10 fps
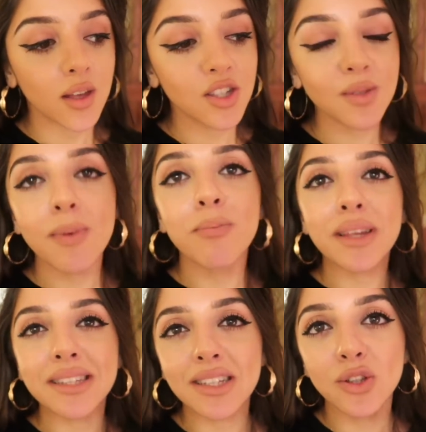just been
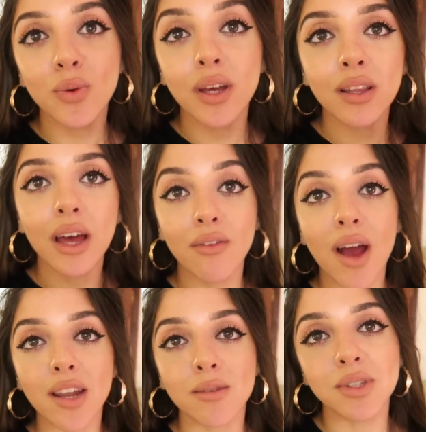busy doing like
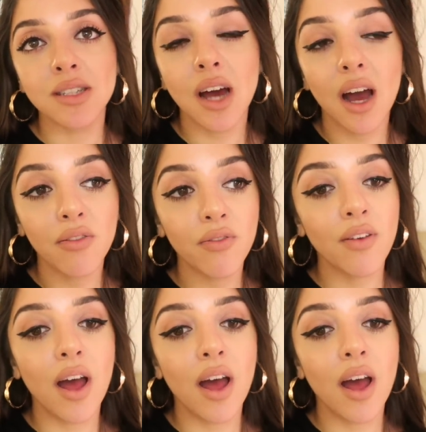random stuff.